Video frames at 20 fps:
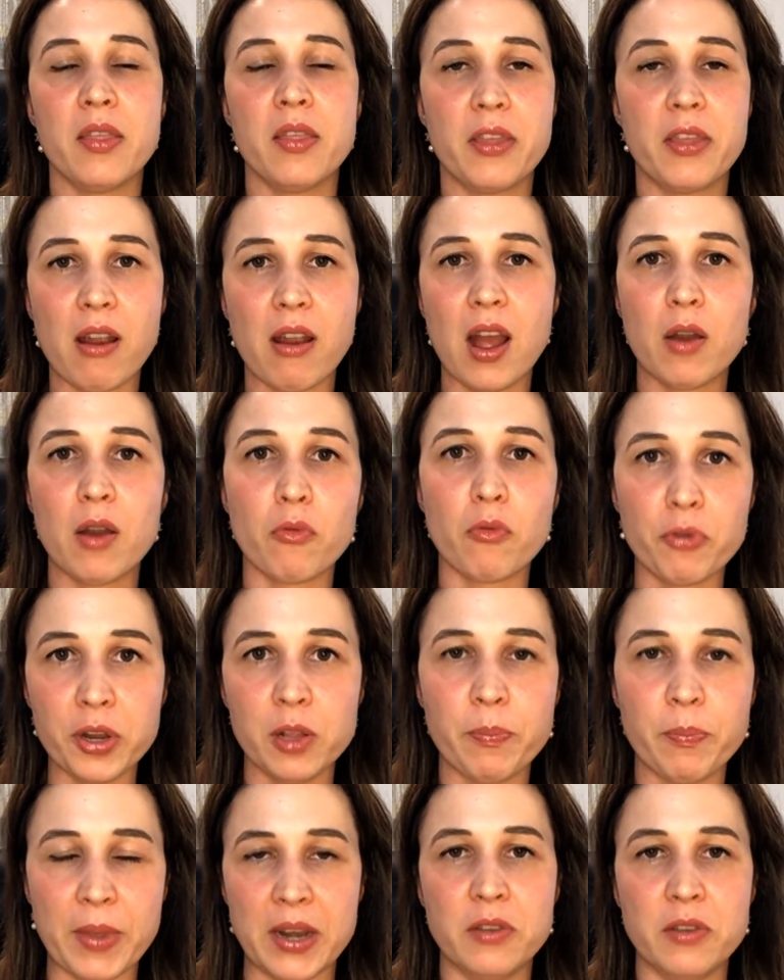There are
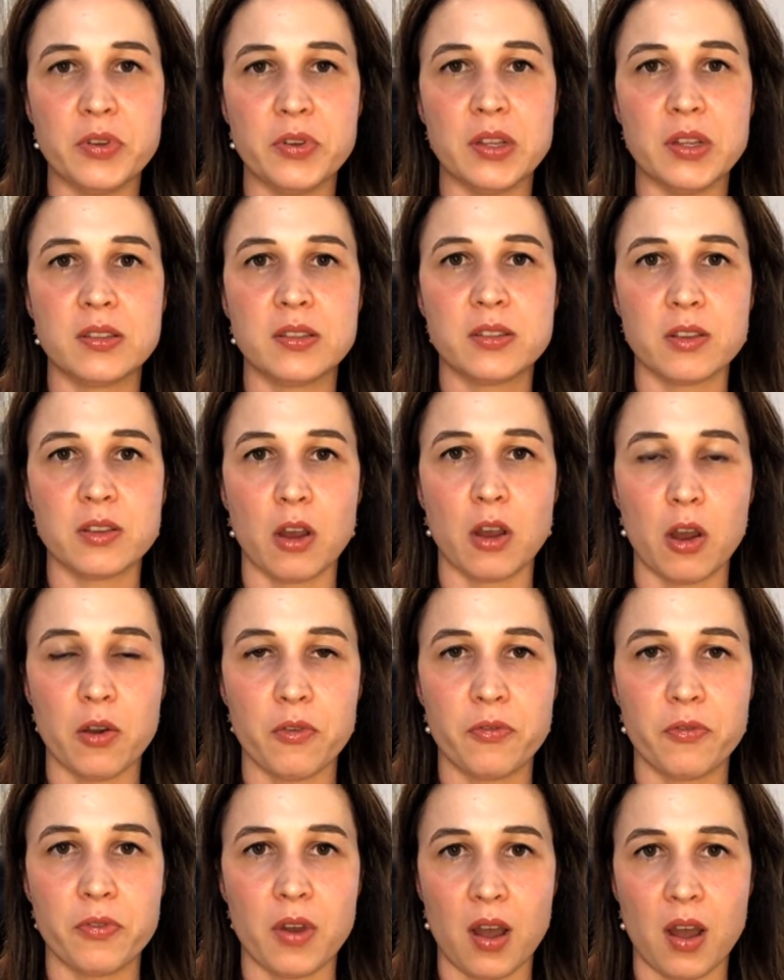real benefits
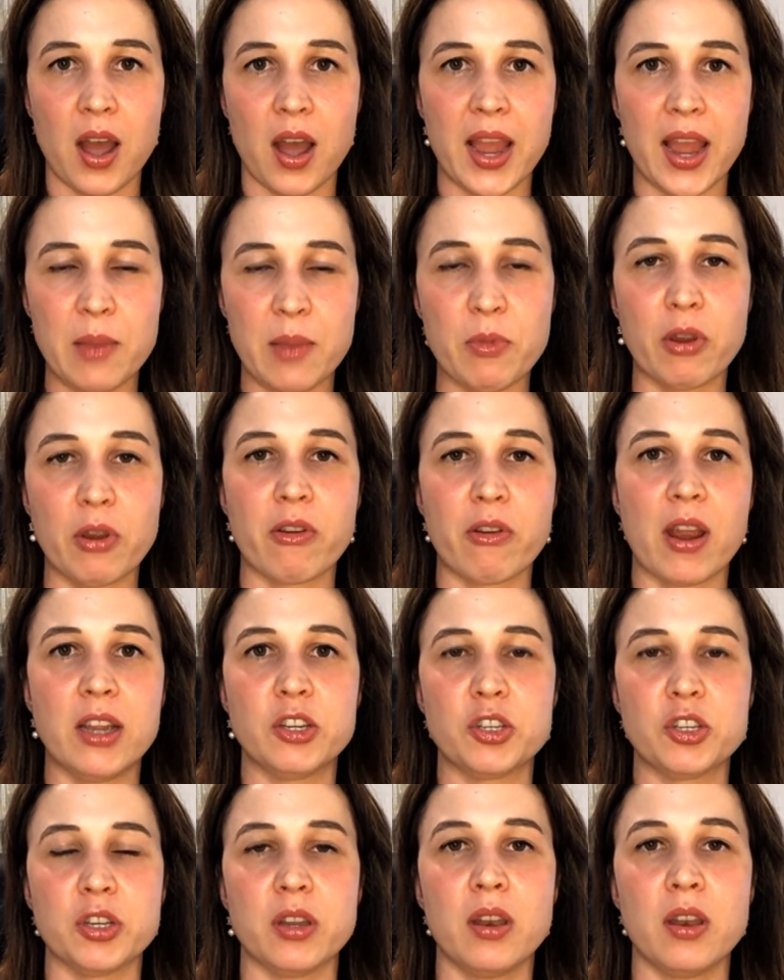of high
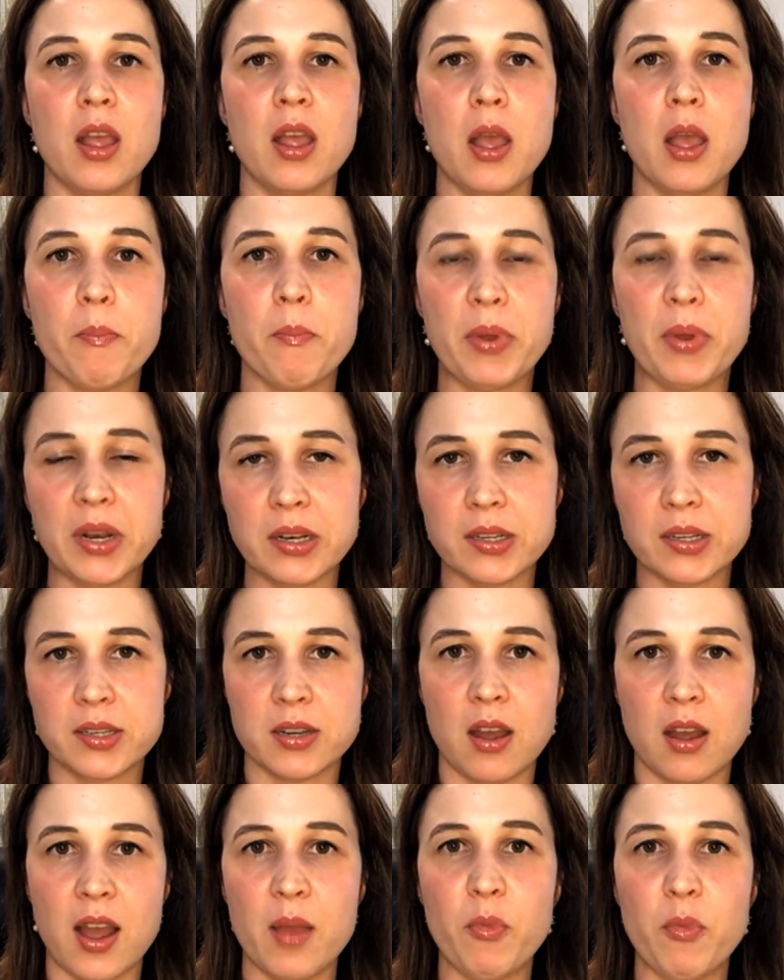immigration, but at a
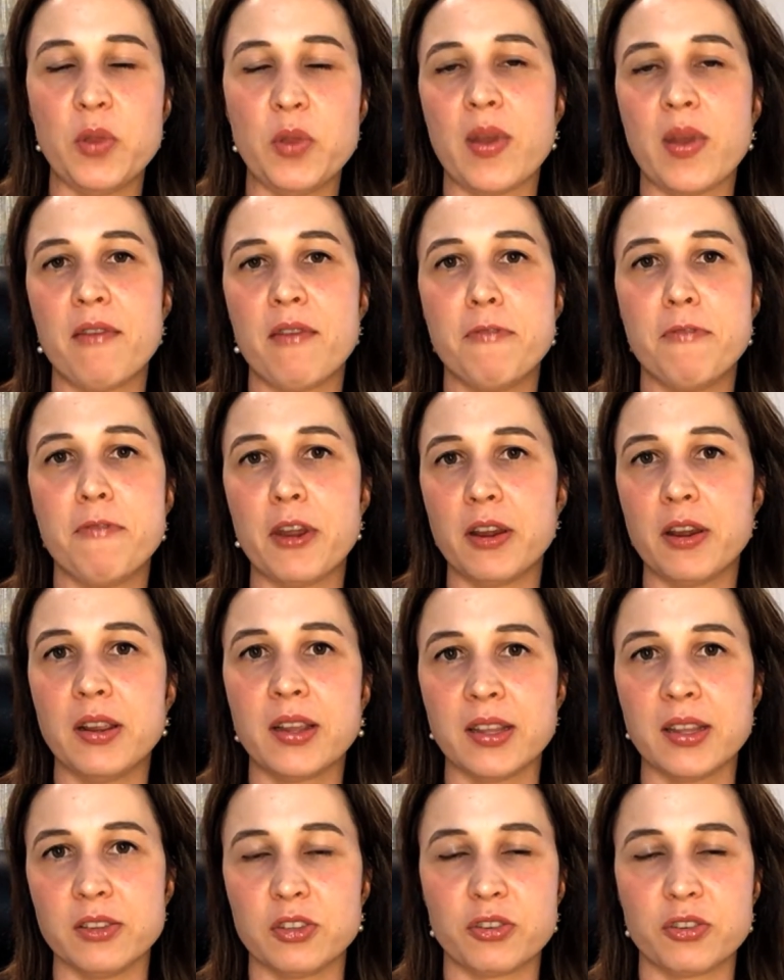time when you have very
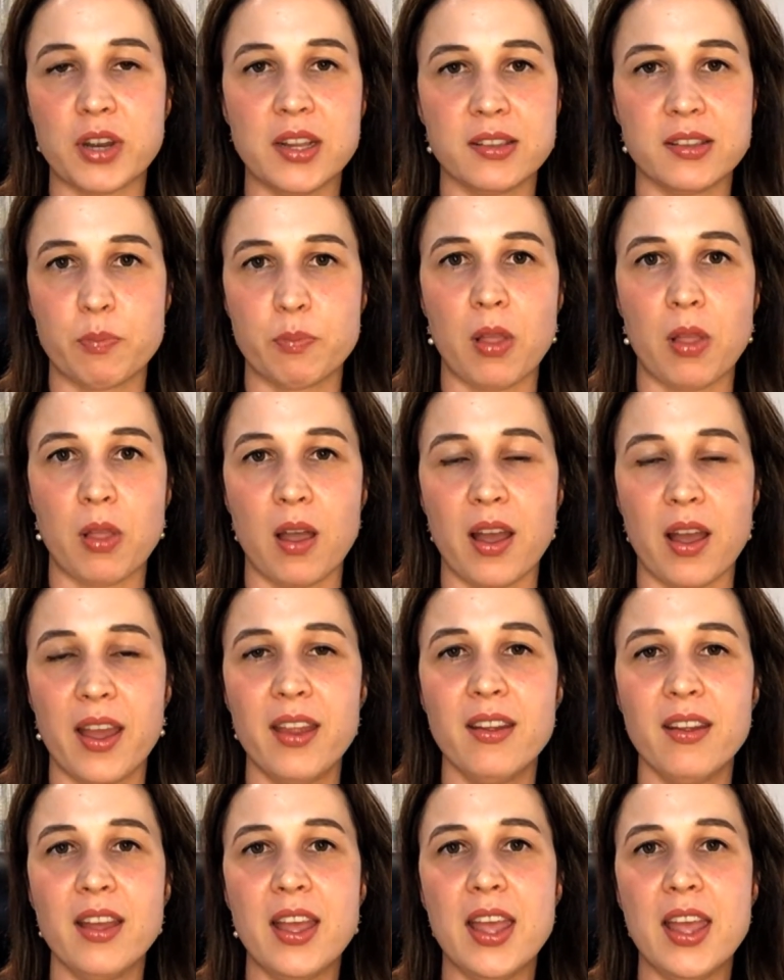constrained
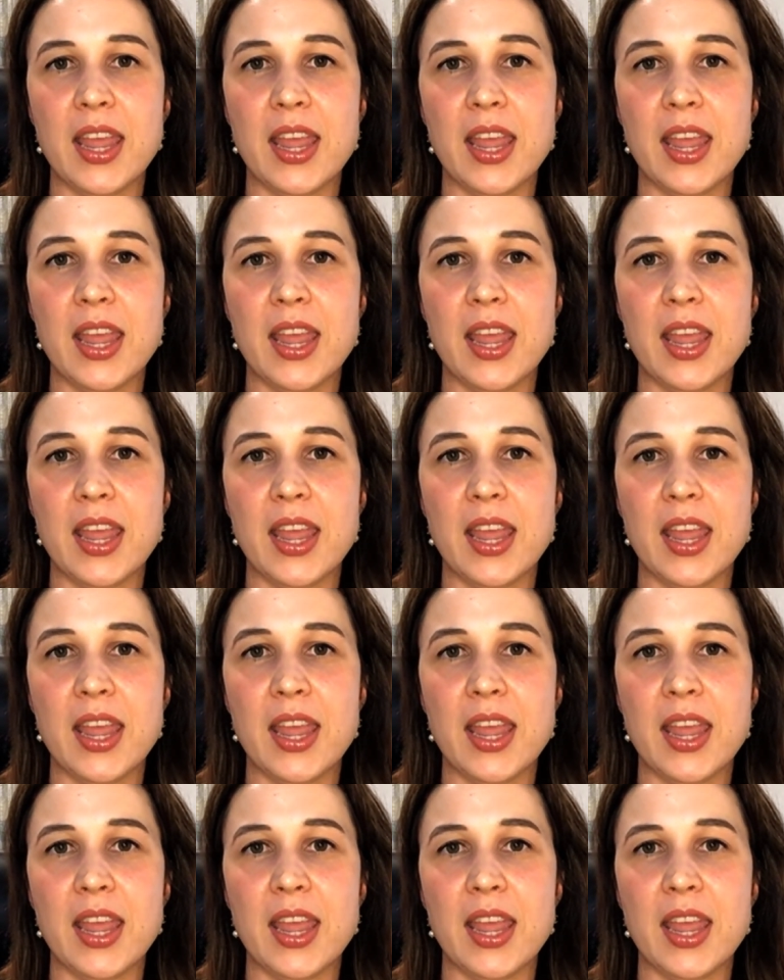supply,